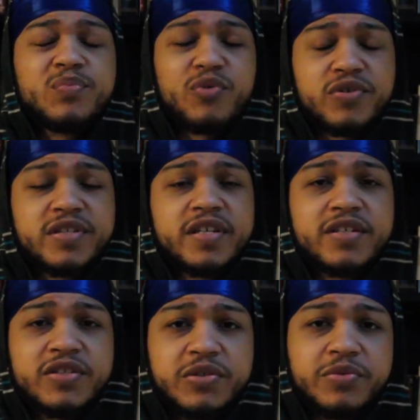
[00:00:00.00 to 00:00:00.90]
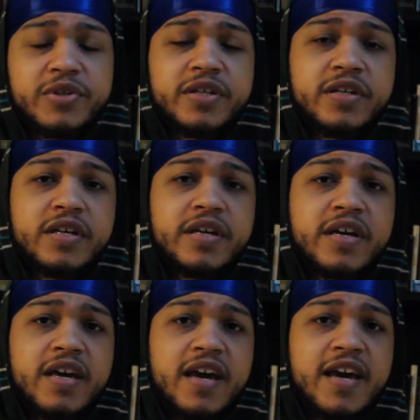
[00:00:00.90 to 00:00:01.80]
in sports history
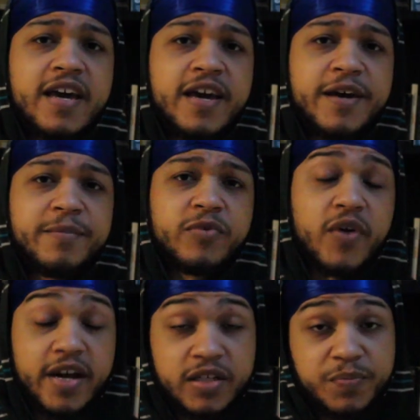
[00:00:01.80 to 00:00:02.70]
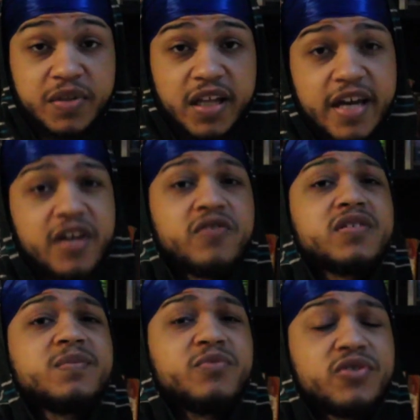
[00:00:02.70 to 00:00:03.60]
and greatest
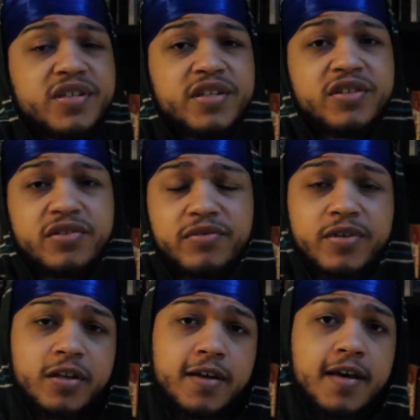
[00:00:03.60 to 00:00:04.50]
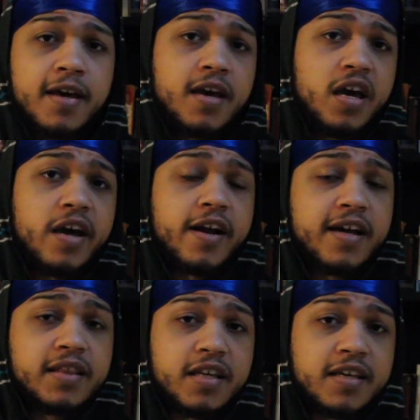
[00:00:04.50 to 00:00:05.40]
player in sports history.
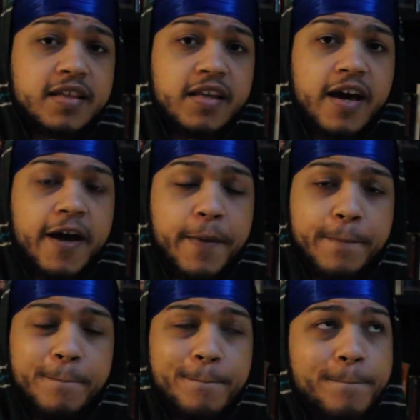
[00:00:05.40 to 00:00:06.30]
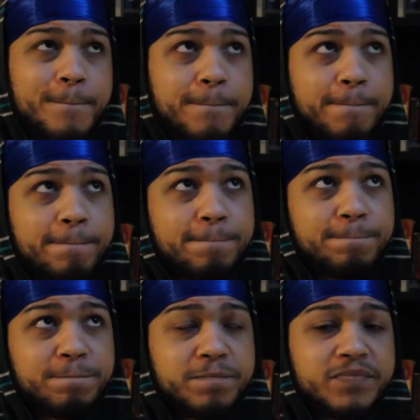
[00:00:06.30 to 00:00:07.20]
And I think that,
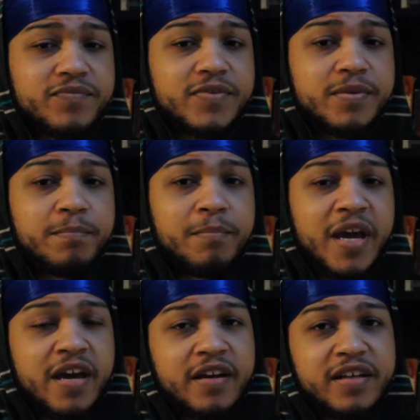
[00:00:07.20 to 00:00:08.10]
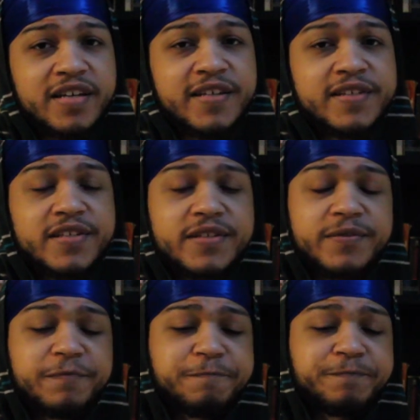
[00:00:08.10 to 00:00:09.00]
man,
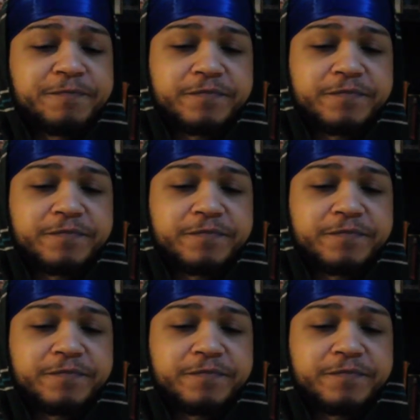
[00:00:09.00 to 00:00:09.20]
it's